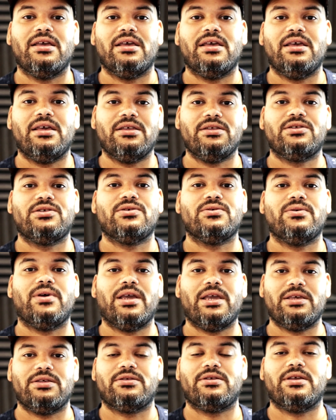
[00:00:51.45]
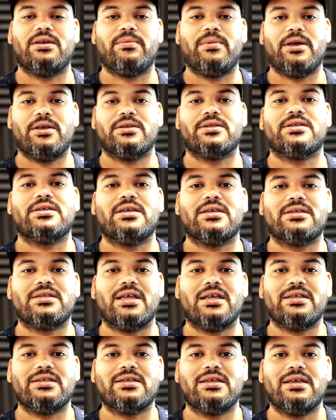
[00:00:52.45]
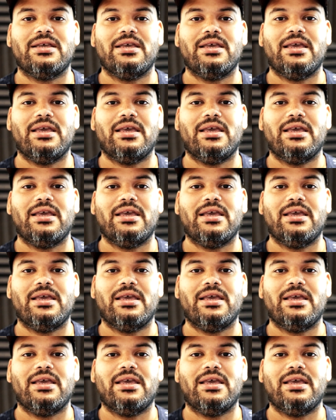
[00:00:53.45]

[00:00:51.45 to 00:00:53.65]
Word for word: into HTML, CSS.